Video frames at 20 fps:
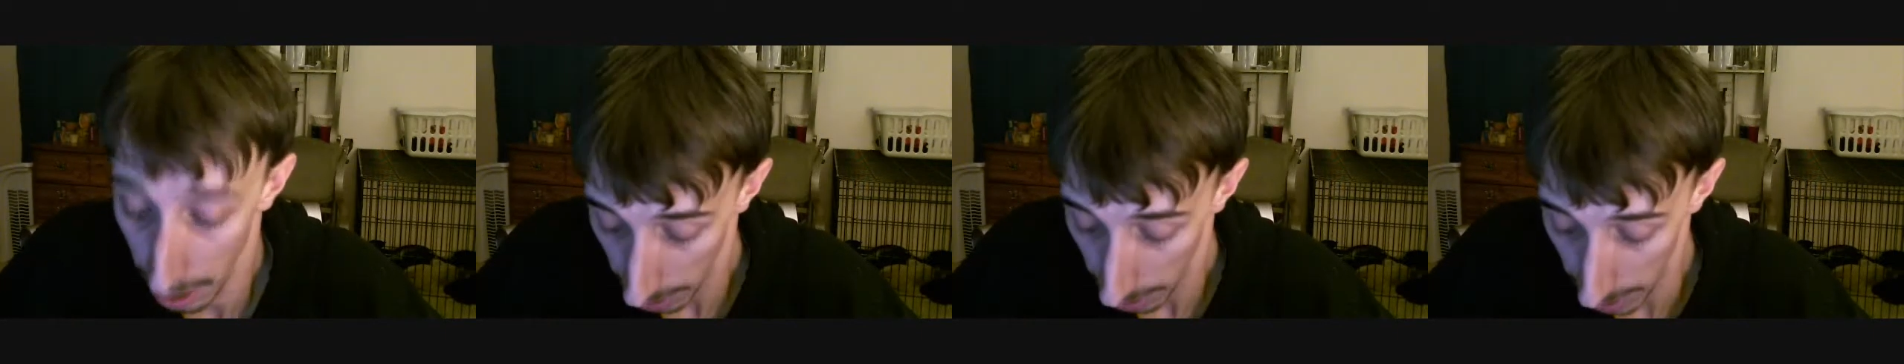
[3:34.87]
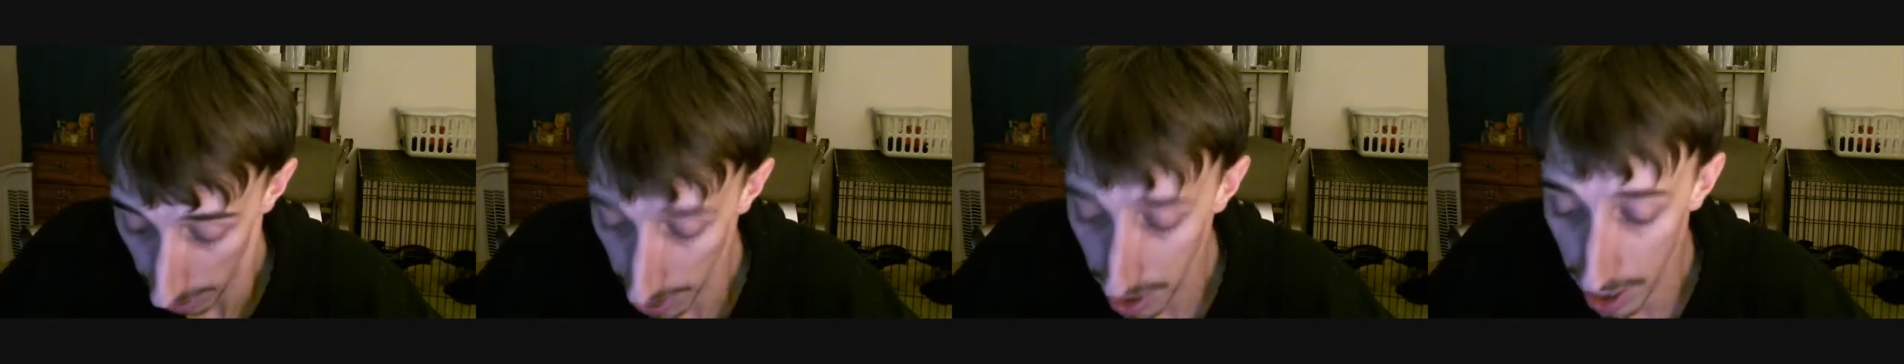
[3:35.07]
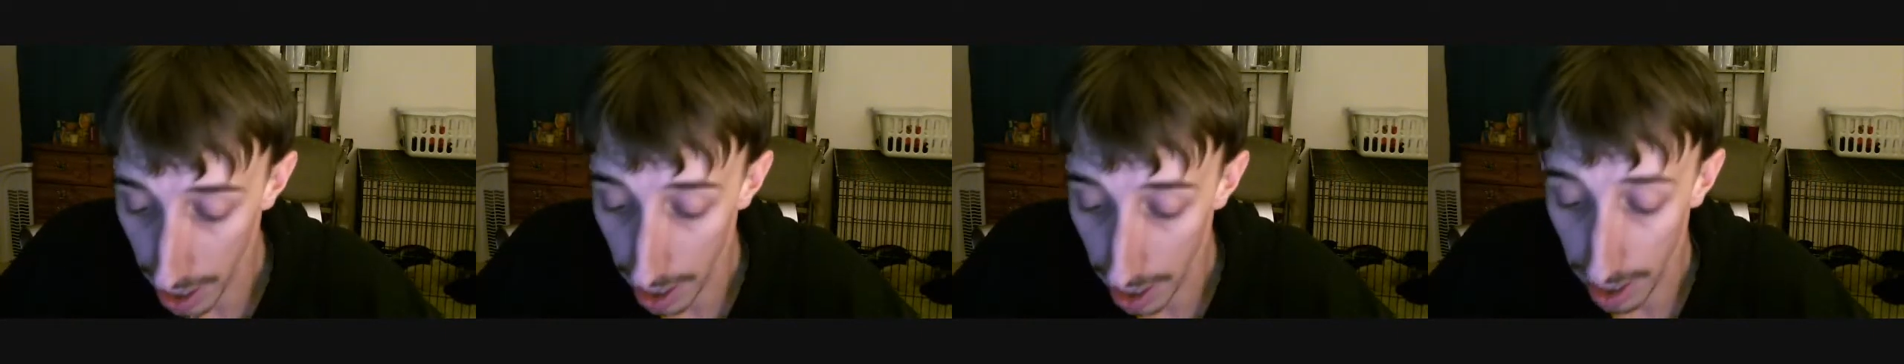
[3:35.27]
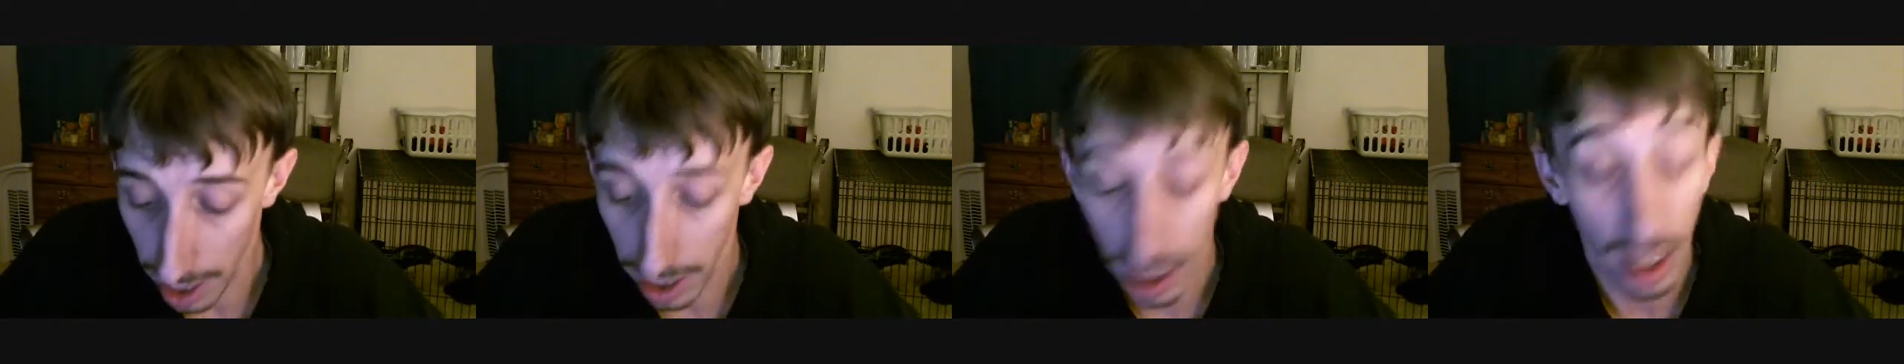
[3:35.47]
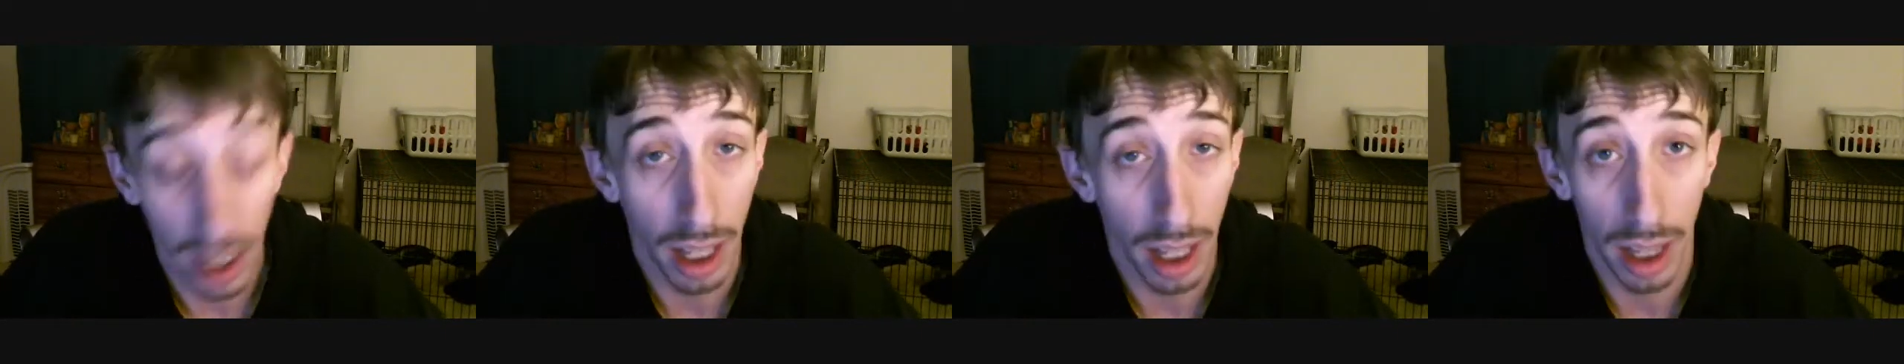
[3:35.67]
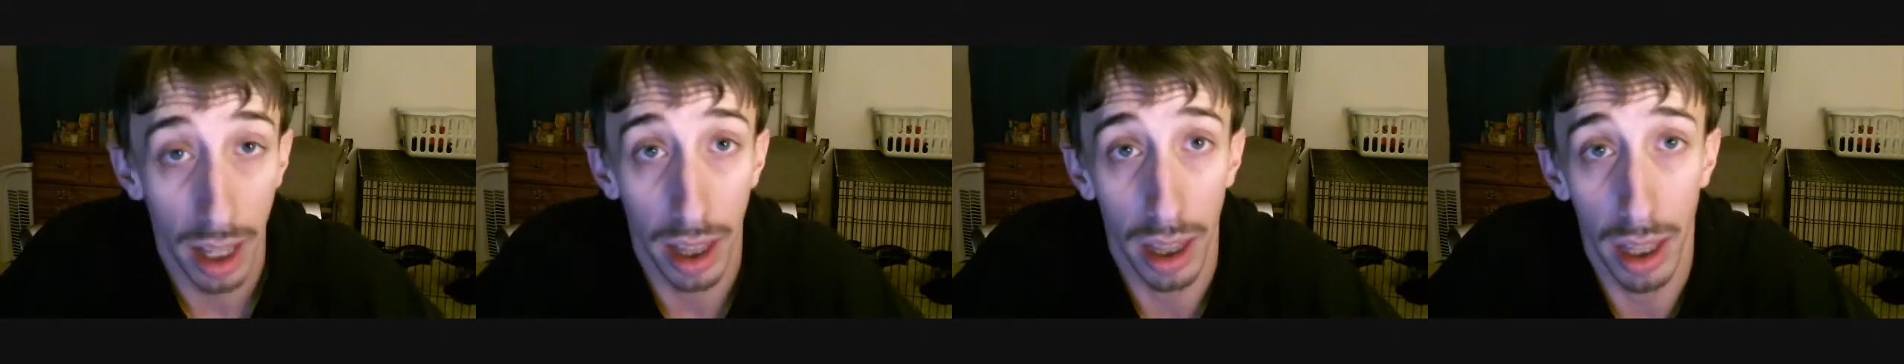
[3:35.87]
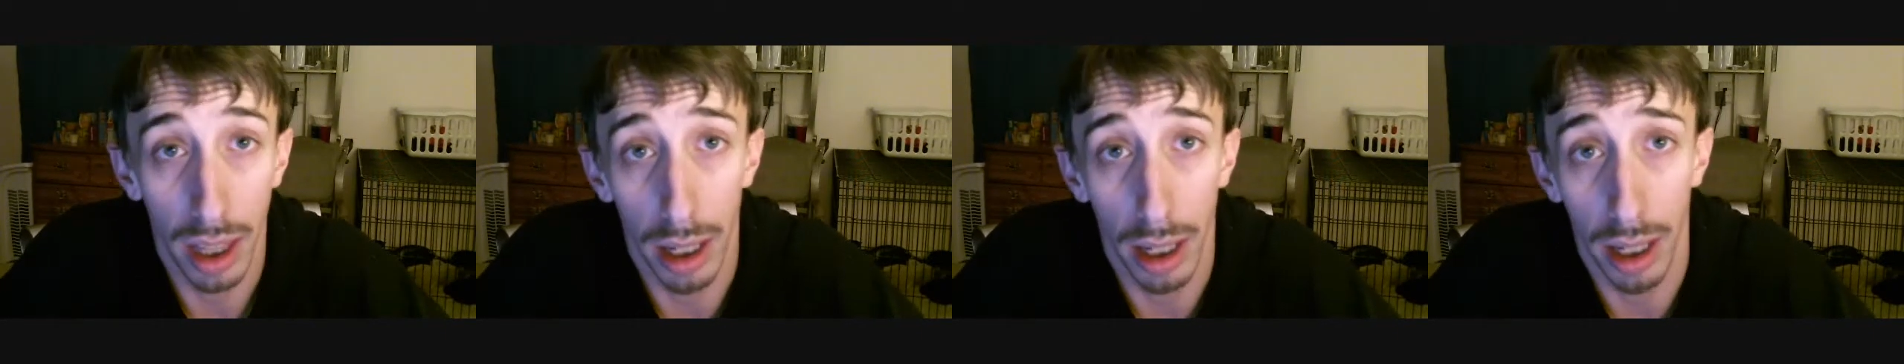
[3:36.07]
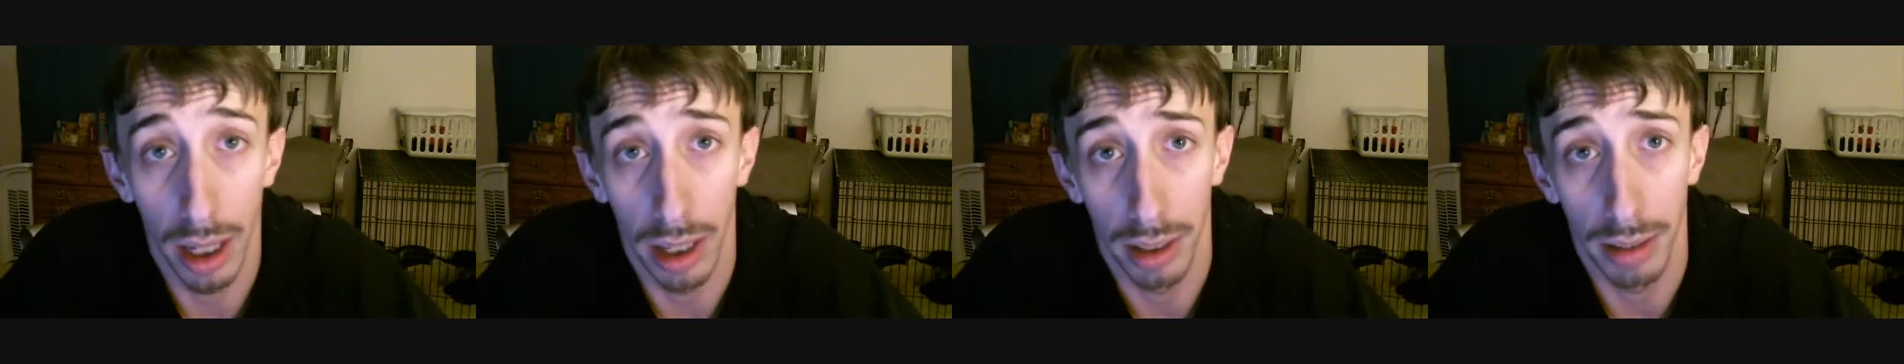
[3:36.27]
Inside
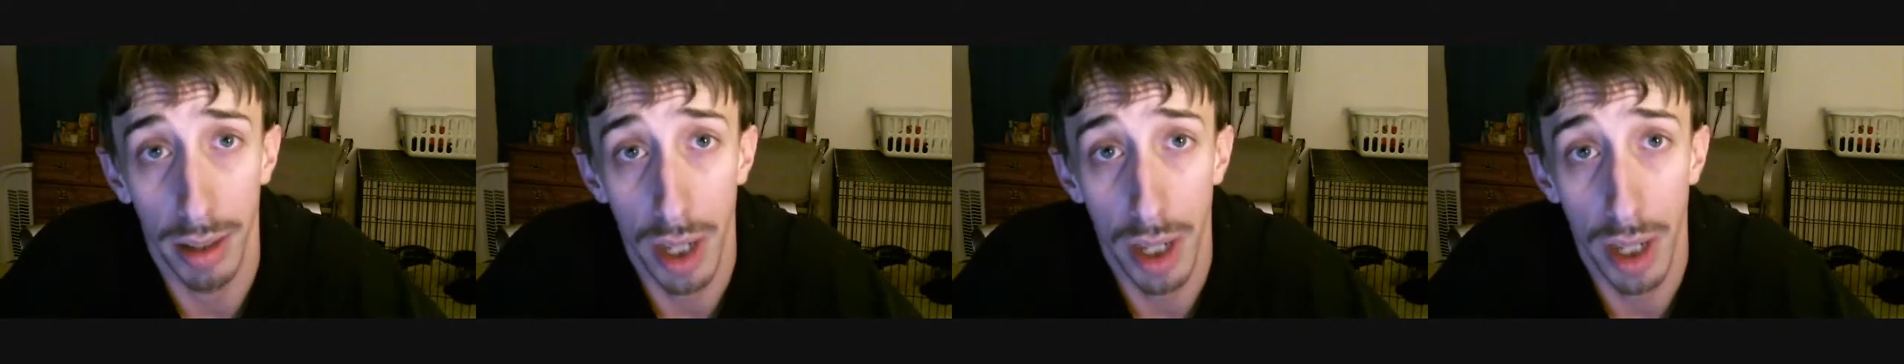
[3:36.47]
the